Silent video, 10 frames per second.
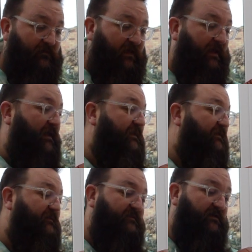
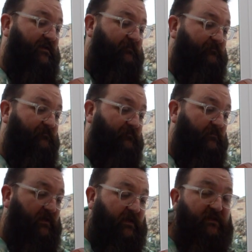and
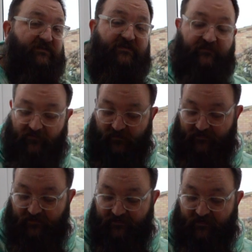it's in rather
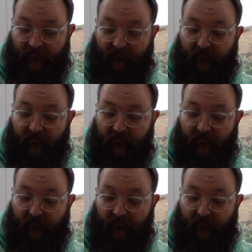good nick.